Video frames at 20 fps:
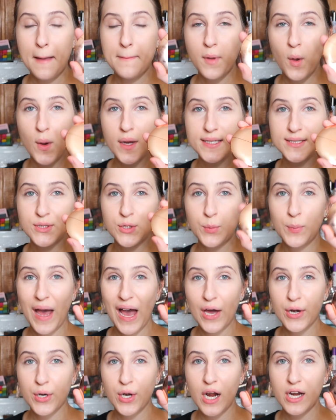I'm going to
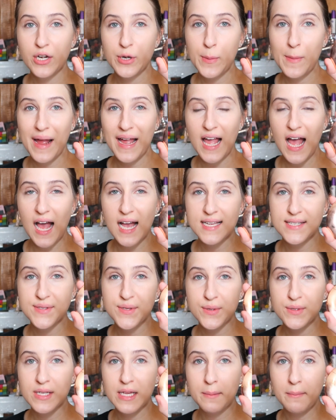powder under my eyes
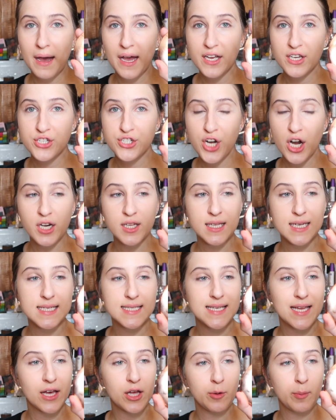using my
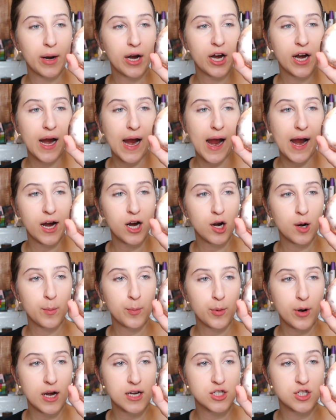Charlotte Tilbury
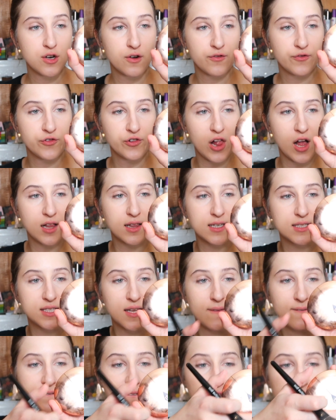Airbrush
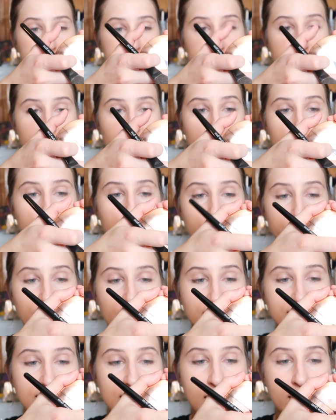Flawless Finish Skin
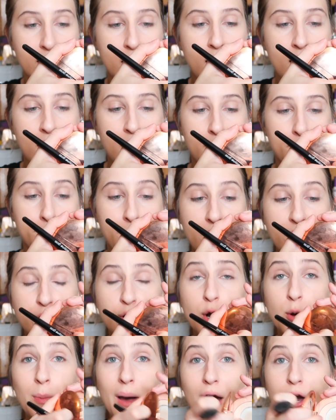Perfecting
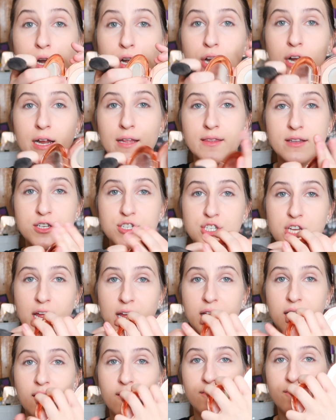Micro Powder in the
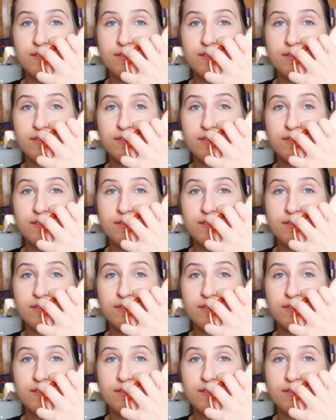shade